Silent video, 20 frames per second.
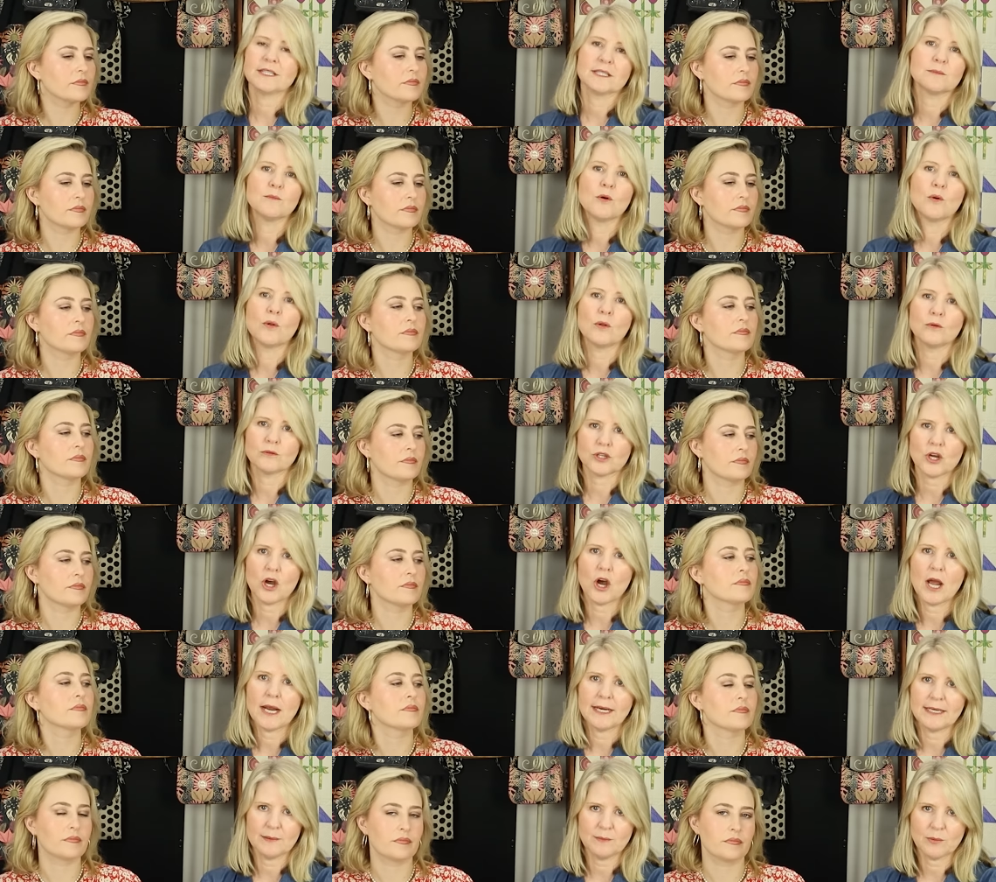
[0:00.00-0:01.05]
Speaker 1: small or
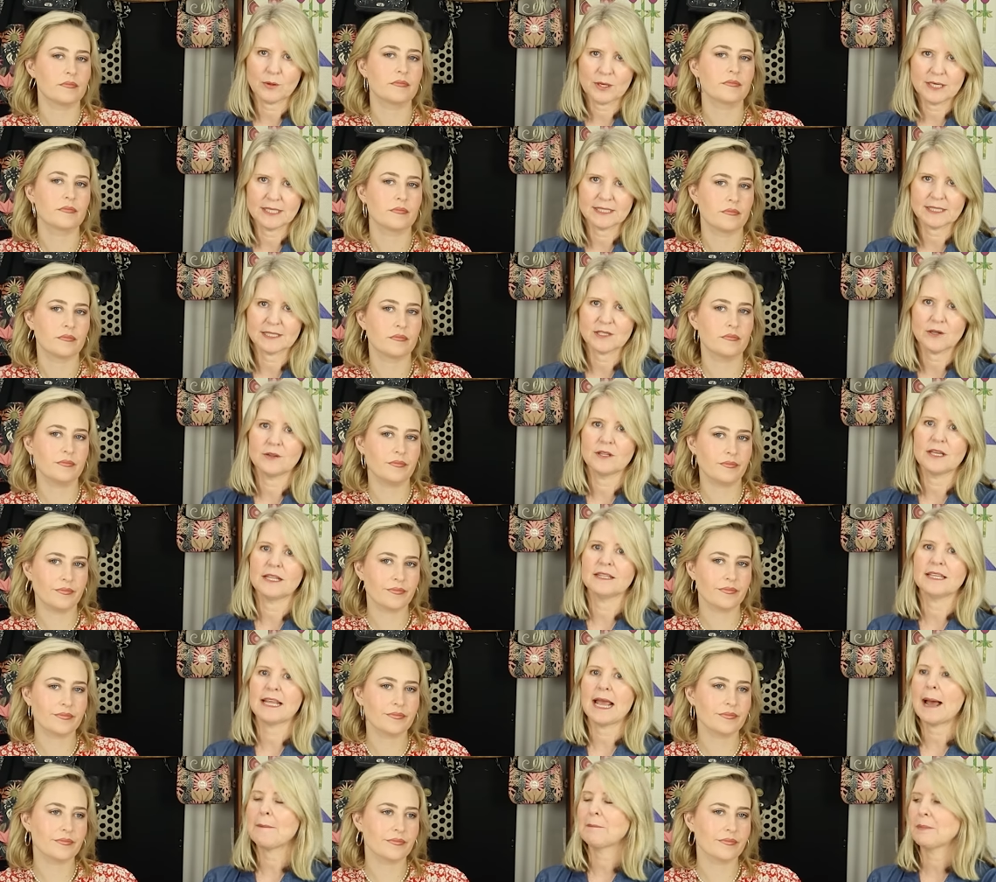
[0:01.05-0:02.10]
tiny prints so mm-hmm. that
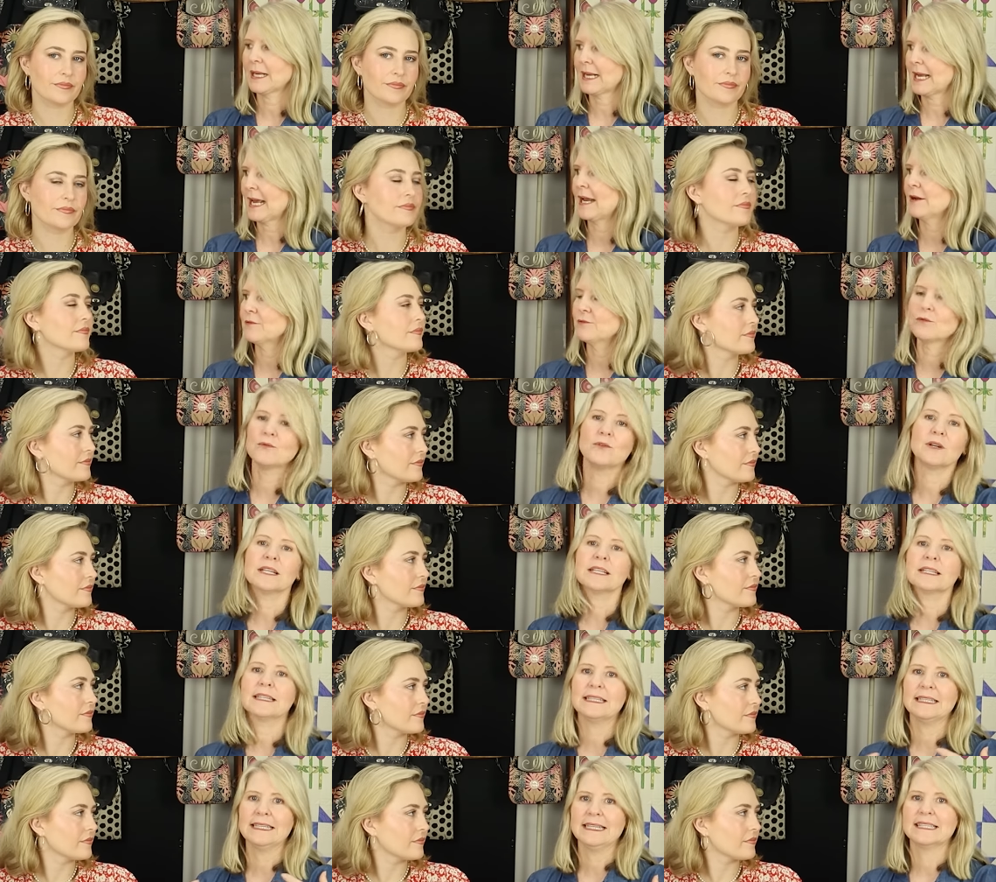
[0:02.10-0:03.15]
the applique
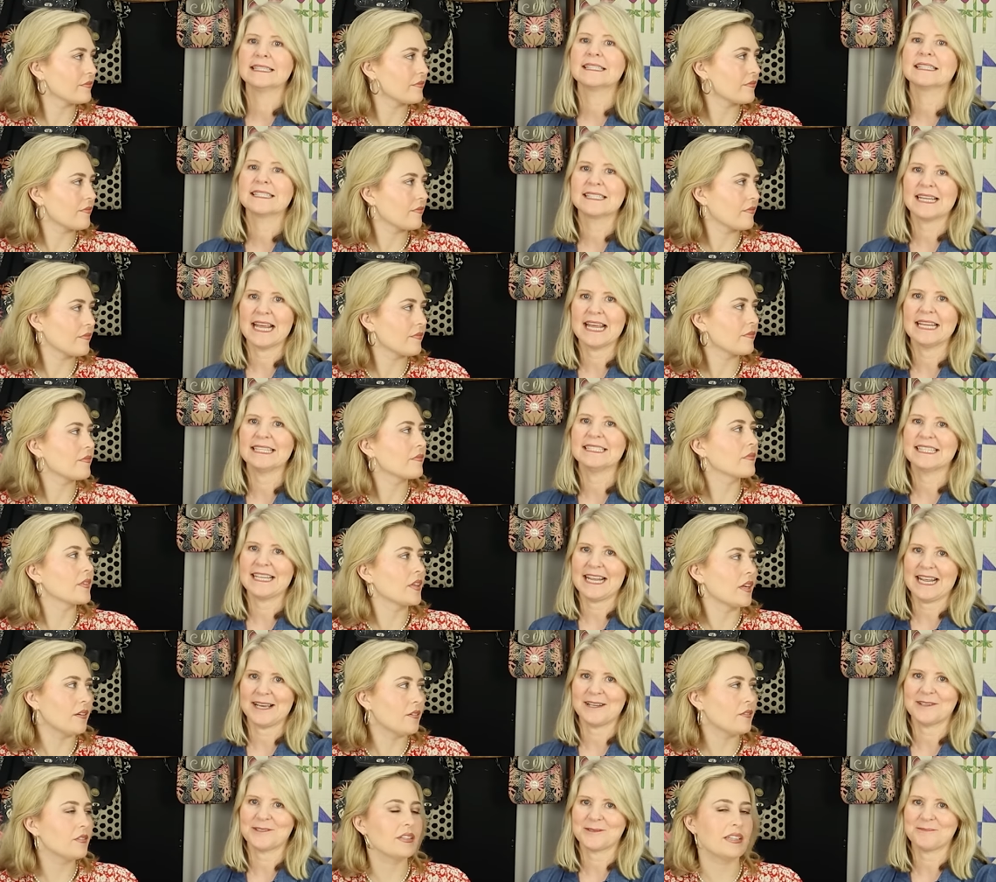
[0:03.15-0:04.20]
really stands
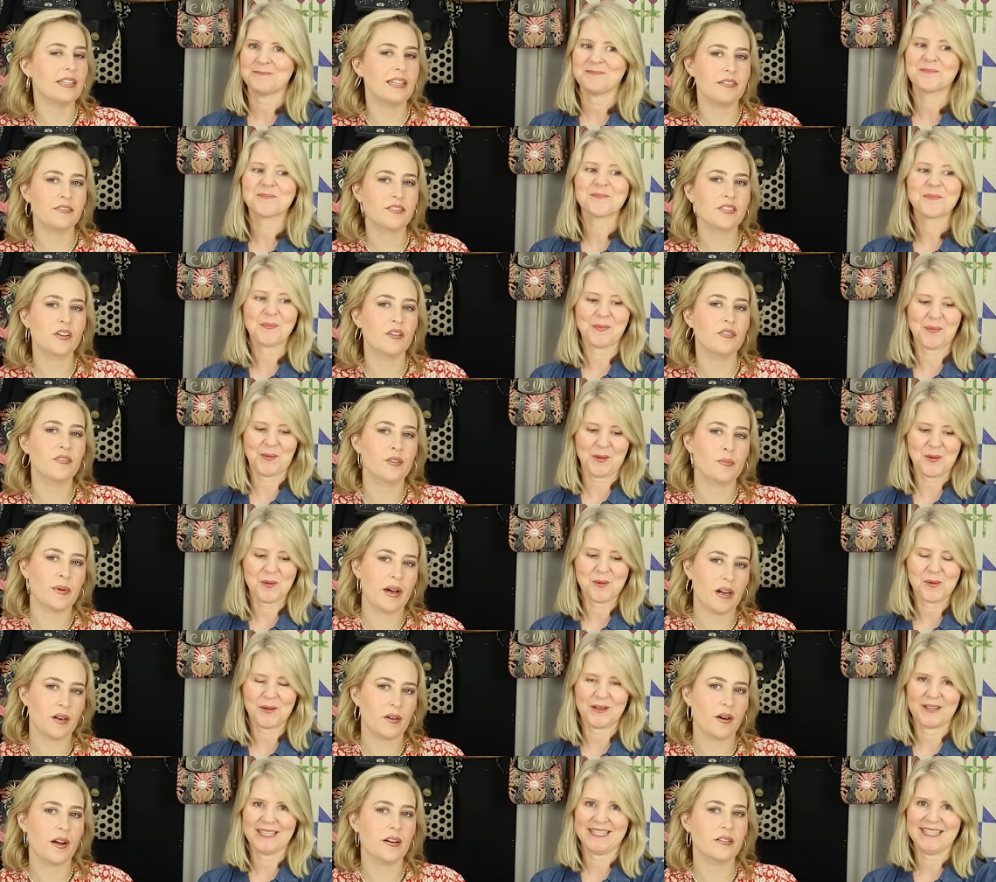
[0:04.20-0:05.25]
out. It lifts off the
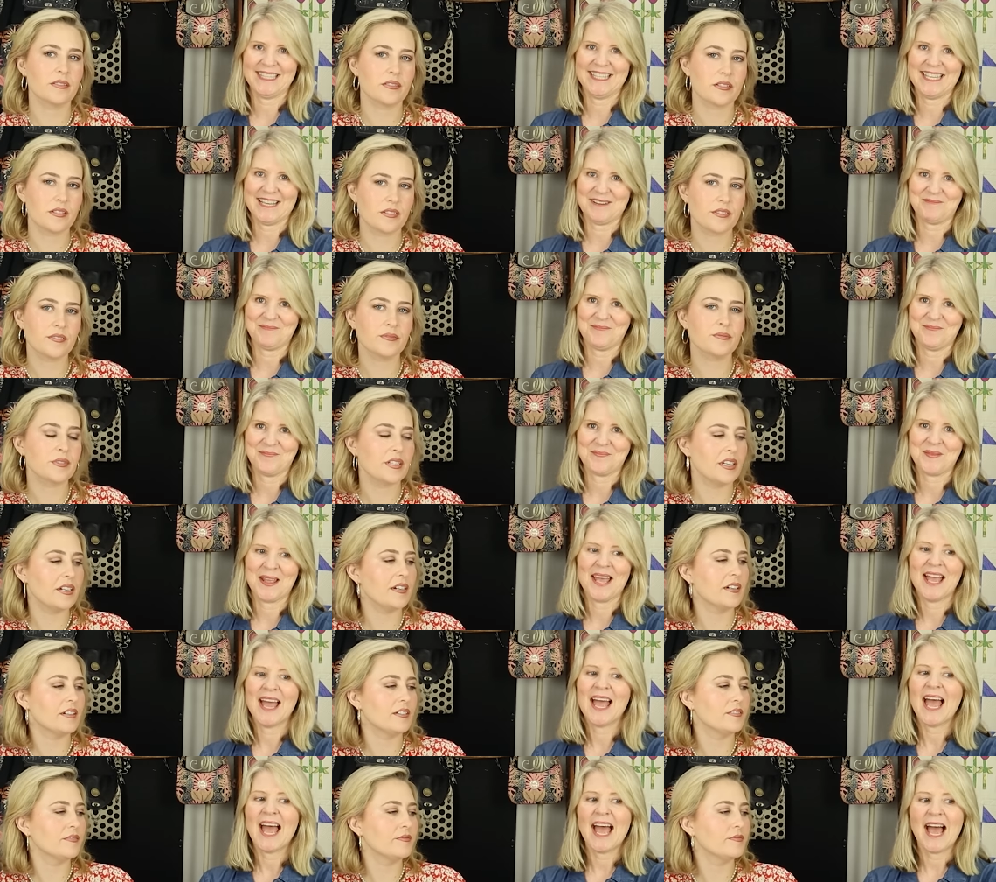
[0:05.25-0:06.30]
background. Yep.
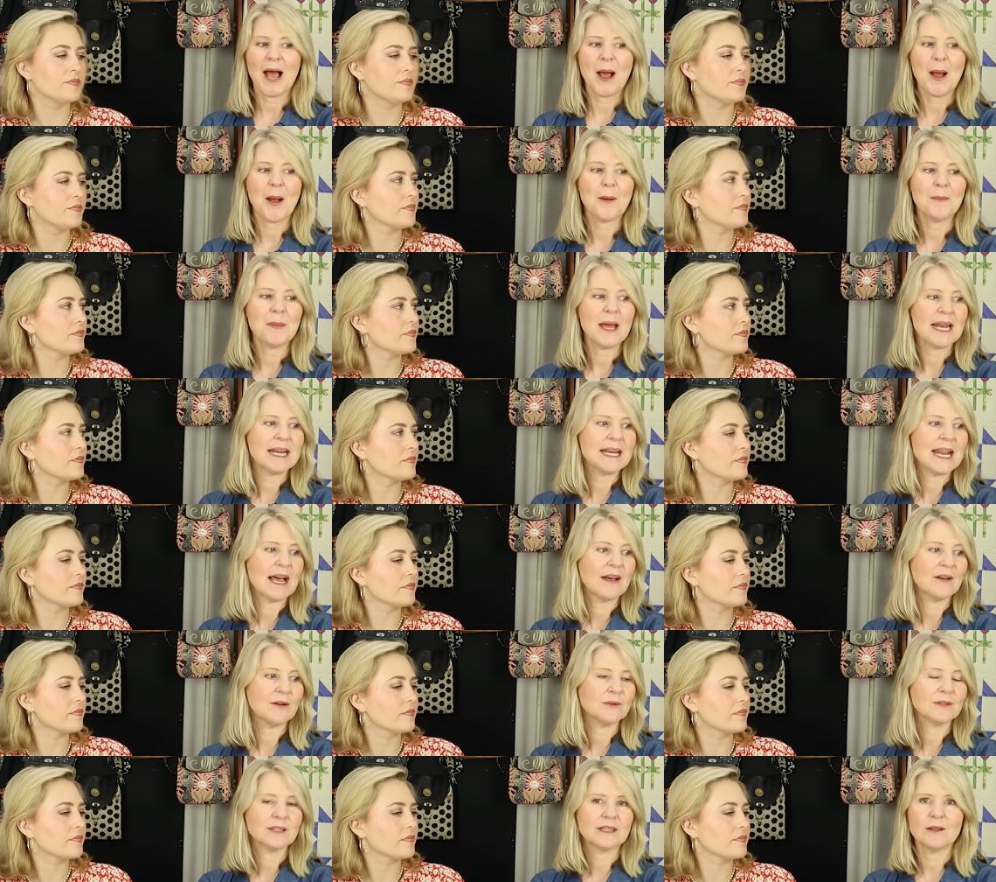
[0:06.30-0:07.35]
Yeah. Um,
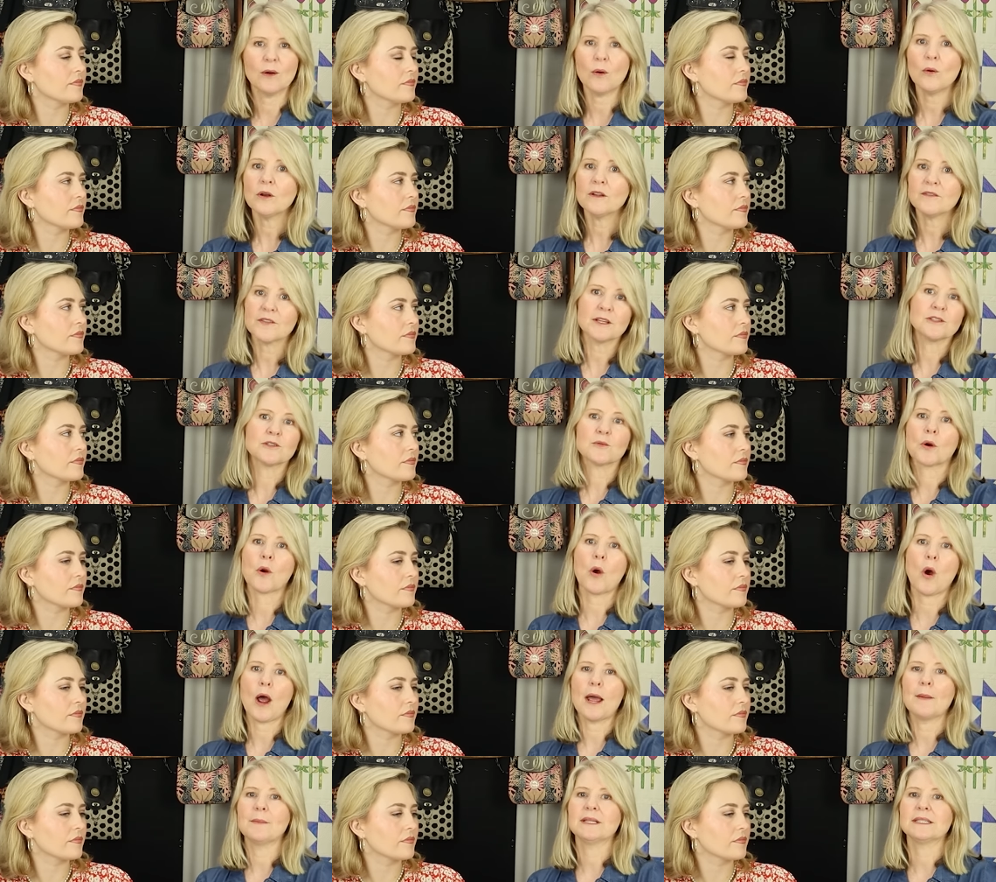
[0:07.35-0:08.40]
now, all of those
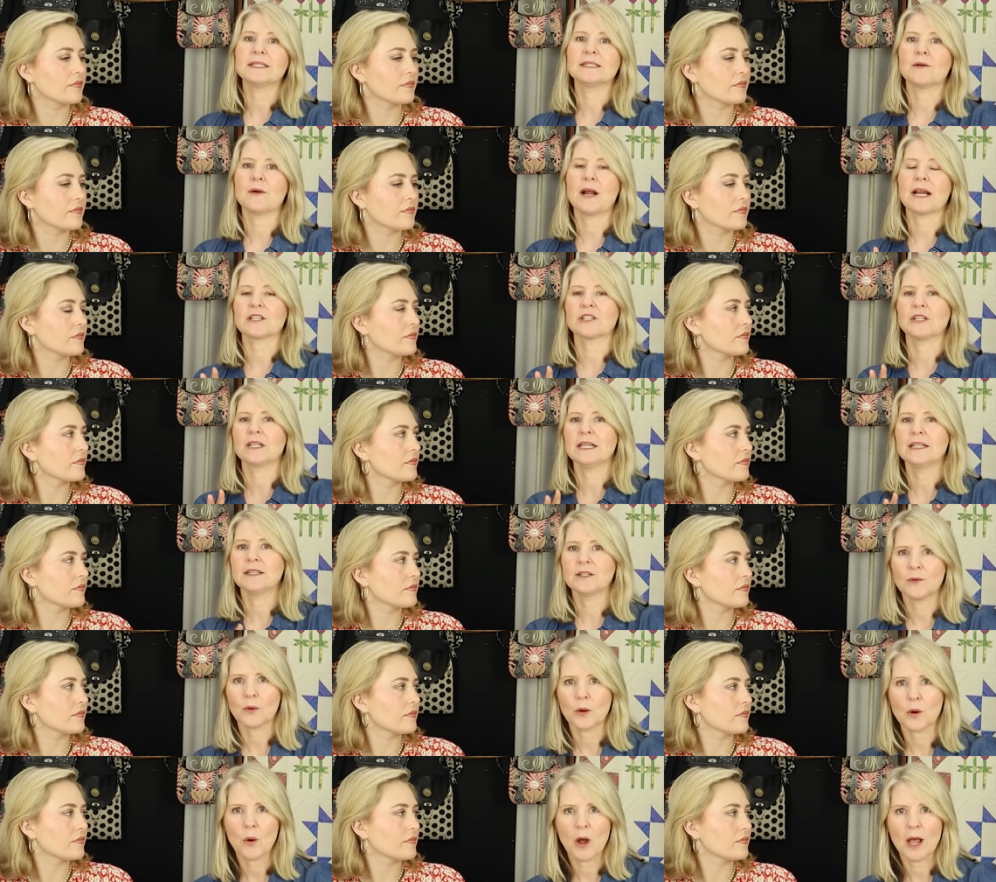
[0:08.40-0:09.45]
requirements are actually in
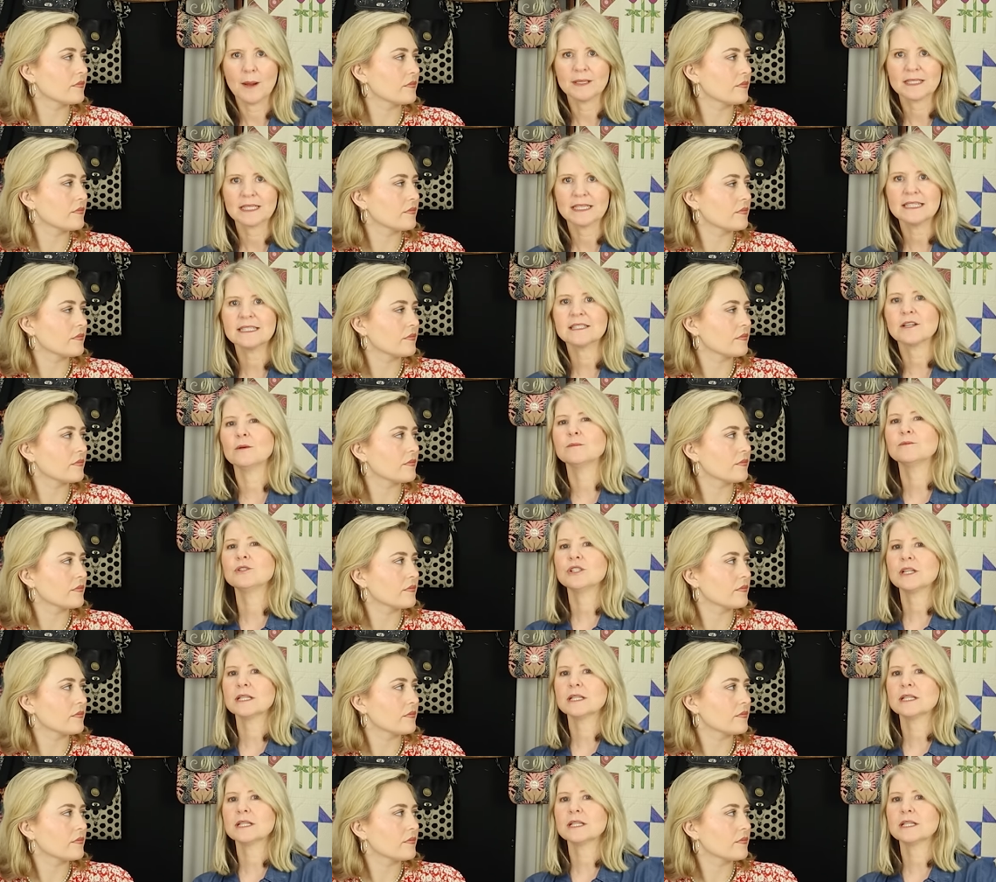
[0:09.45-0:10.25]
the requirements list. So I'm